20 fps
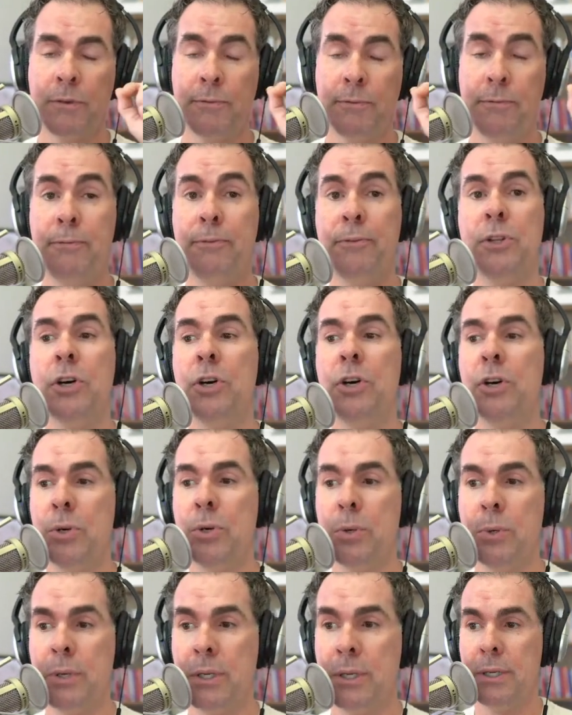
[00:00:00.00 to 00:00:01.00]

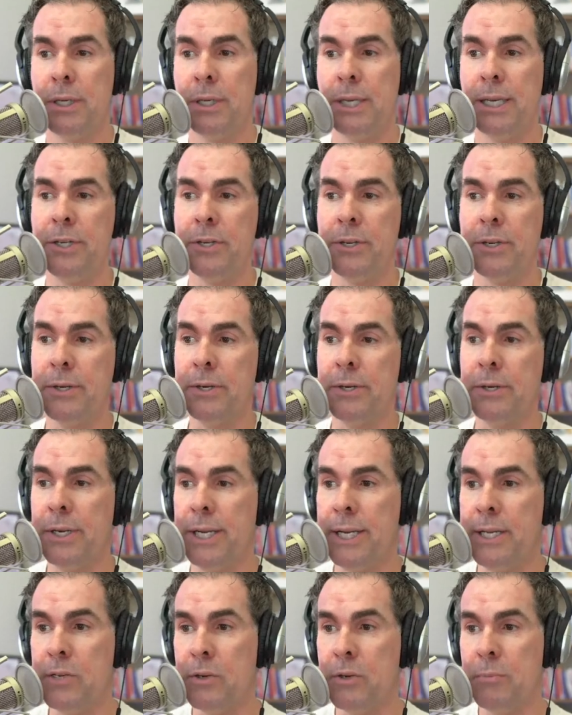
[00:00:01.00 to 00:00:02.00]
flow in
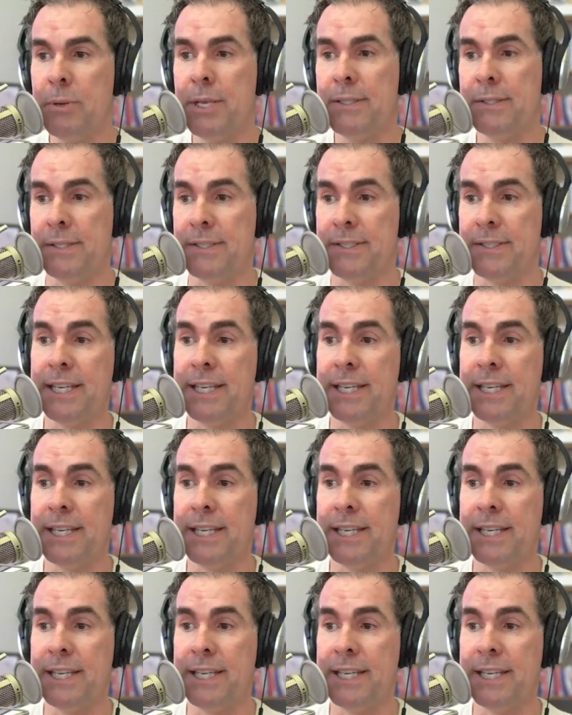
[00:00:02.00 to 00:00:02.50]
your business.